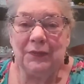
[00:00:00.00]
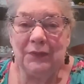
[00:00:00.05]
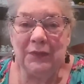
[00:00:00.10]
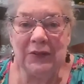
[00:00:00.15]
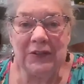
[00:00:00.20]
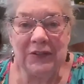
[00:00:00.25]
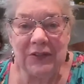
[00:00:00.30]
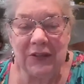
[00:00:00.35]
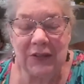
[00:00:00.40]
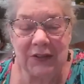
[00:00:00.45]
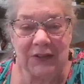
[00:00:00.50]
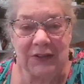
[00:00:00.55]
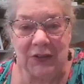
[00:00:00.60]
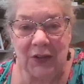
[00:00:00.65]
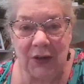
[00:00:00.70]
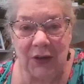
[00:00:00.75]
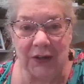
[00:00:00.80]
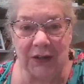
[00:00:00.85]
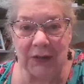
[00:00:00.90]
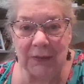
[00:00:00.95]
started
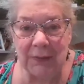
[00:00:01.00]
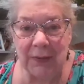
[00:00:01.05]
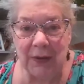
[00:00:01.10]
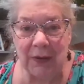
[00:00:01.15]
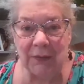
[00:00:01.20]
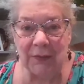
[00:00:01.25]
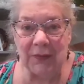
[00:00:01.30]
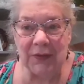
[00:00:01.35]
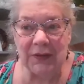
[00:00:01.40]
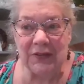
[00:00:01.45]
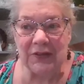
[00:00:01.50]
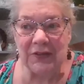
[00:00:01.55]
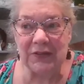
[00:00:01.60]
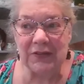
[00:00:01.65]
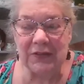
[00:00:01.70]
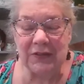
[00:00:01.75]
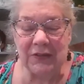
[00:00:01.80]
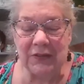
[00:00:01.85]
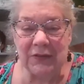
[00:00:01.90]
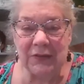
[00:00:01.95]
talking about was
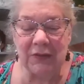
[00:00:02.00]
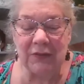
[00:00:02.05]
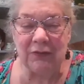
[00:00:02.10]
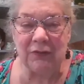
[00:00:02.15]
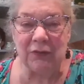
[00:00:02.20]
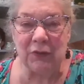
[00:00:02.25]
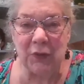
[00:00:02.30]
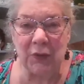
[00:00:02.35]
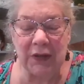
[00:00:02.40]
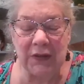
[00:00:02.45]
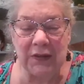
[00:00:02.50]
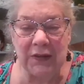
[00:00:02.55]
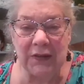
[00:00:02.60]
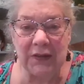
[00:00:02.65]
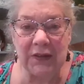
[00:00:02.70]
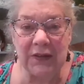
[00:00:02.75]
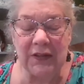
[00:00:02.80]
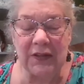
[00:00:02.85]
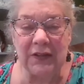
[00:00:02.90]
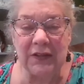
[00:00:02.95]
to avoid
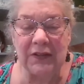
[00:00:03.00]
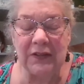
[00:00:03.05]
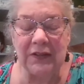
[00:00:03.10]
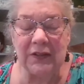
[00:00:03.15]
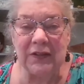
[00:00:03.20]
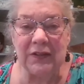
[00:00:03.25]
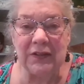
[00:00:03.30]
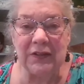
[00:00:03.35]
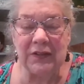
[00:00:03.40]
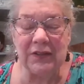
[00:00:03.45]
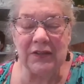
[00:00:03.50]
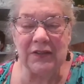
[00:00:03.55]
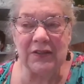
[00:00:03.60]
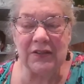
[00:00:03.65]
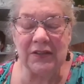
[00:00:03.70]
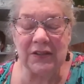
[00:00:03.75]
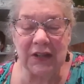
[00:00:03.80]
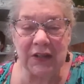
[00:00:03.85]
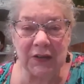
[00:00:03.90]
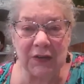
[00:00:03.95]
the
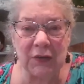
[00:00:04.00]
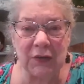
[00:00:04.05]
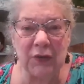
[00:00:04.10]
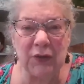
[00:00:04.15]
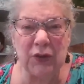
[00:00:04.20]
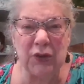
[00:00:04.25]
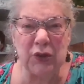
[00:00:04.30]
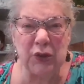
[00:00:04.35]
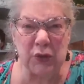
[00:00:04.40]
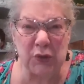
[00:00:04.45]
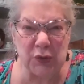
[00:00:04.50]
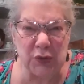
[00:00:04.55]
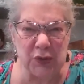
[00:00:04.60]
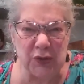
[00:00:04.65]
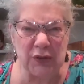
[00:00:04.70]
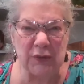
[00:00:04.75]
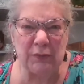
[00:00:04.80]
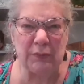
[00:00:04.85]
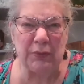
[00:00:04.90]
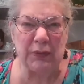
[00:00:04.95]

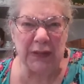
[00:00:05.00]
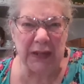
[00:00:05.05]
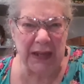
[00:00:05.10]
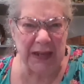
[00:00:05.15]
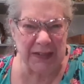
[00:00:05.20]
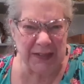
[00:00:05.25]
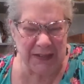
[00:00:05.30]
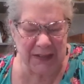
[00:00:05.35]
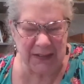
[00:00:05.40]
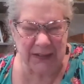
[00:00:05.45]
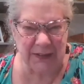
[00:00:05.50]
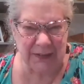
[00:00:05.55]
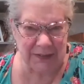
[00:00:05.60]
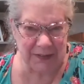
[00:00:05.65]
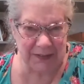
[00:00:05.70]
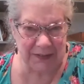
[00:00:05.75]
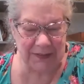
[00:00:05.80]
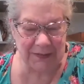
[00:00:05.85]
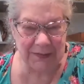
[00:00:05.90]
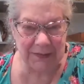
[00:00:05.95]
single-use
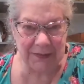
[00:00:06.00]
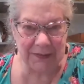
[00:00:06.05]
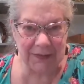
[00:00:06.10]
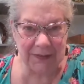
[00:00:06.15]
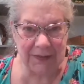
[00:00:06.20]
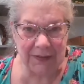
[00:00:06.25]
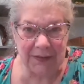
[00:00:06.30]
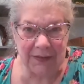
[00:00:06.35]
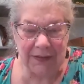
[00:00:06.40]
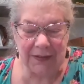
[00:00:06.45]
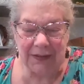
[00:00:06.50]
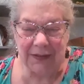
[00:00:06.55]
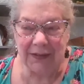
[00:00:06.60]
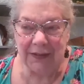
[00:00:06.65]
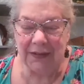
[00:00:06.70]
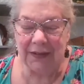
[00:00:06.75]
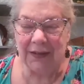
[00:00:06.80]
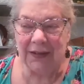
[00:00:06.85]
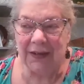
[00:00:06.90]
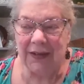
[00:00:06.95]
plastics,
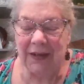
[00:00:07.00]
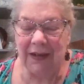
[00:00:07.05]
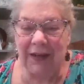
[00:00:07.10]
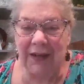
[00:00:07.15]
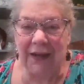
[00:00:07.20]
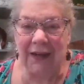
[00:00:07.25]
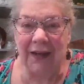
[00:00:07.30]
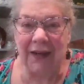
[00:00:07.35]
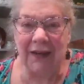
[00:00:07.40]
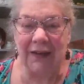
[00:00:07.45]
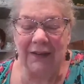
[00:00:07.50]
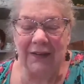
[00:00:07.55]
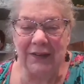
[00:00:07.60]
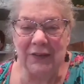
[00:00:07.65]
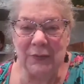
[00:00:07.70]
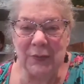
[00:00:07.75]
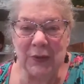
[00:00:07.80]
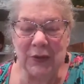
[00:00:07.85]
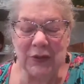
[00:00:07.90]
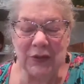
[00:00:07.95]
and
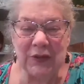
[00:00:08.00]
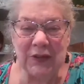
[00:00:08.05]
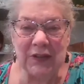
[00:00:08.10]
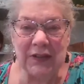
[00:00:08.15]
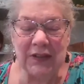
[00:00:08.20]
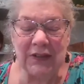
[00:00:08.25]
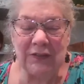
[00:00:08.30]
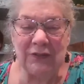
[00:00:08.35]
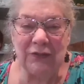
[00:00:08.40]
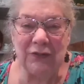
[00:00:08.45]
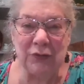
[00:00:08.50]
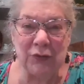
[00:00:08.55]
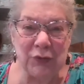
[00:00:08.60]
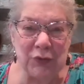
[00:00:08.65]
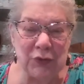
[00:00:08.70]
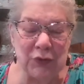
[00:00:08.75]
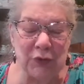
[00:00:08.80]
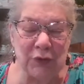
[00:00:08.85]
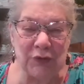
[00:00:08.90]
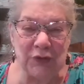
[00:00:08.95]
especially in food
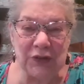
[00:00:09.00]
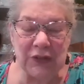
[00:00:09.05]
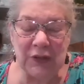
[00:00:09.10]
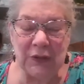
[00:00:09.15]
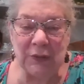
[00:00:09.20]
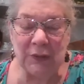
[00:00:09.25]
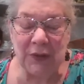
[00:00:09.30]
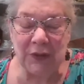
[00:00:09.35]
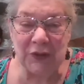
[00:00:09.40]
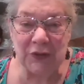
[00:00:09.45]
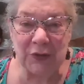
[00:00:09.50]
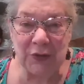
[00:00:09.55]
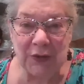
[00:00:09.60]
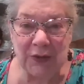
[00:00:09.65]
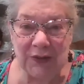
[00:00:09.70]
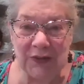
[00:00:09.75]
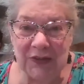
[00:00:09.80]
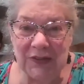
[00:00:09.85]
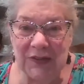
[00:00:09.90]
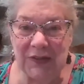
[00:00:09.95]
service in
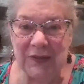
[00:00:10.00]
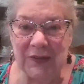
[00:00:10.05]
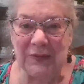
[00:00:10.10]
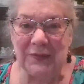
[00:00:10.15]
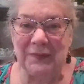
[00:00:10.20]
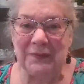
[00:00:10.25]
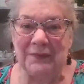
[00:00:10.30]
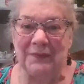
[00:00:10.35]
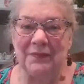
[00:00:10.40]
restaurants. So